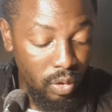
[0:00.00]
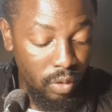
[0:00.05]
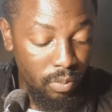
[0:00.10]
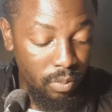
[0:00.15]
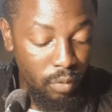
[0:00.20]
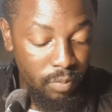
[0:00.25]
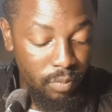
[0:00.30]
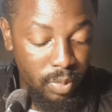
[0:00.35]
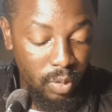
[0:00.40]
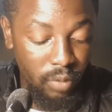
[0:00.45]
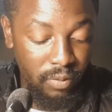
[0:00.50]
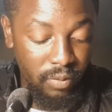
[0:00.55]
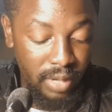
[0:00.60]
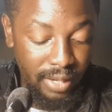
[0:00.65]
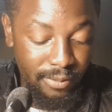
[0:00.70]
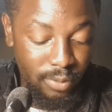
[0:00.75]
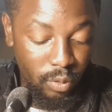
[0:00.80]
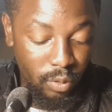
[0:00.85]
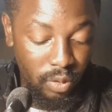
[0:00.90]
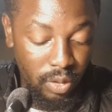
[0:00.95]
movement of
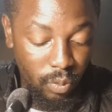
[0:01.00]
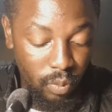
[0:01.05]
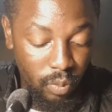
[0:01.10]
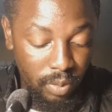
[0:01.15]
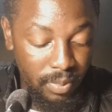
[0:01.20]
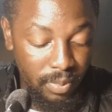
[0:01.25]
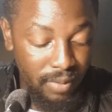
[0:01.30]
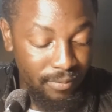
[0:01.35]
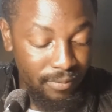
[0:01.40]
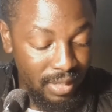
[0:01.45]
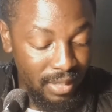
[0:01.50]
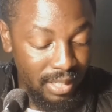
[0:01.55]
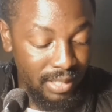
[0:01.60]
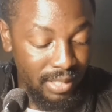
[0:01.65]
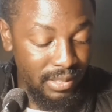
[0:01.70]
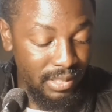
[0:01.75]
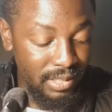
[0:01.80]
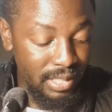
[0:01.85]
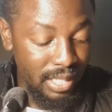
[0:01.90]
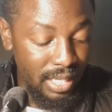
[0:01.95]
livestock equipment,
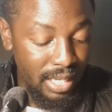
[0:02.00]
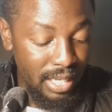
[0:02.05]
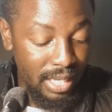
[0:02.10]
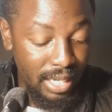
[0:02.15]
vehicles,